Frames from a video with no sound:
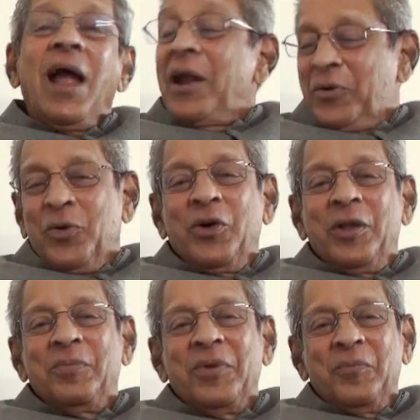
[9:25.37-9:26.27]
and
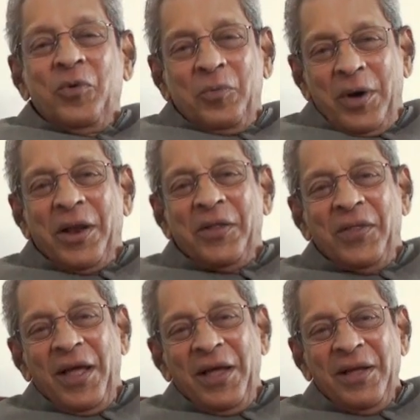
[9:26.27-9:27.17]
told him,
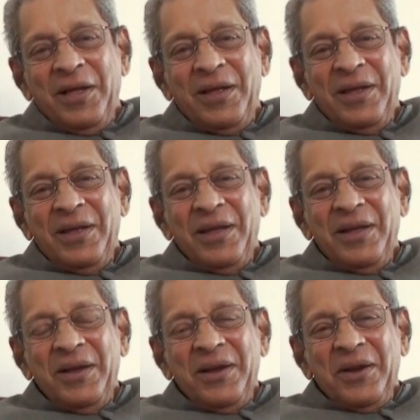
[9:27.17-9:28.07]
Bhumananda,
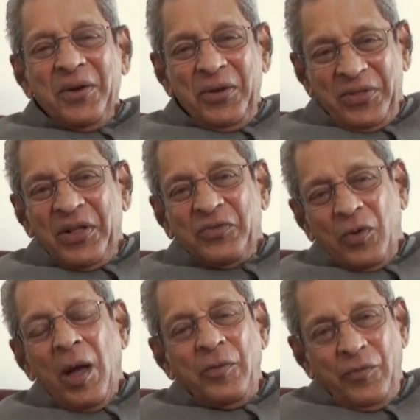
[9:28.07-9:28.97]
do you think
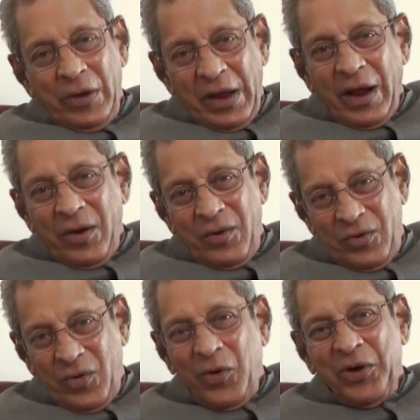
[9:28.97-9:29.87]
Swami will get,
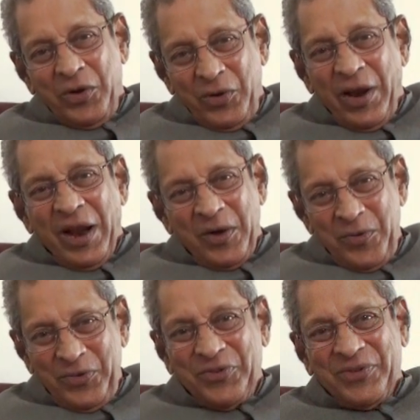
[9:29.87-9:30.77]
go into your
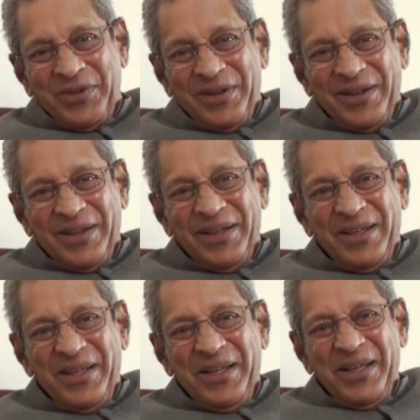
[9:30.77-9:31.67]
accounts?
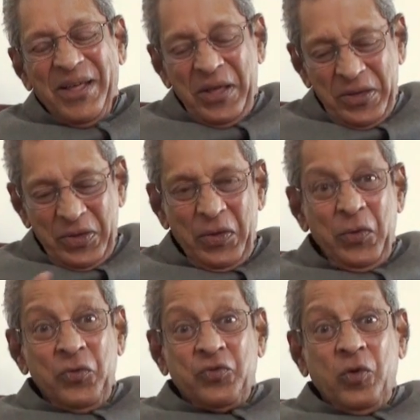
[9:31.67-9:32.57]

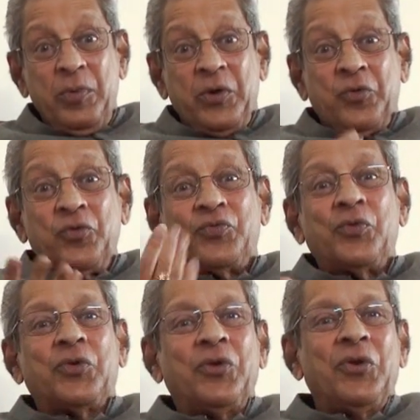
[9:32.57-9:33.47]
You should be
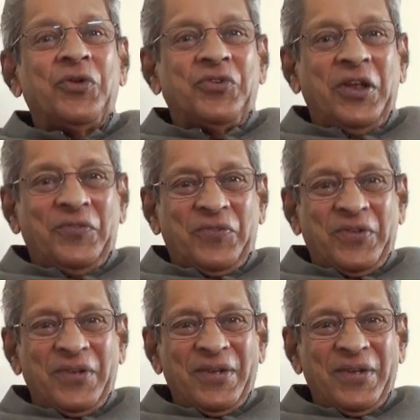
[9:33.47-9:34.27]
truthful to yourself.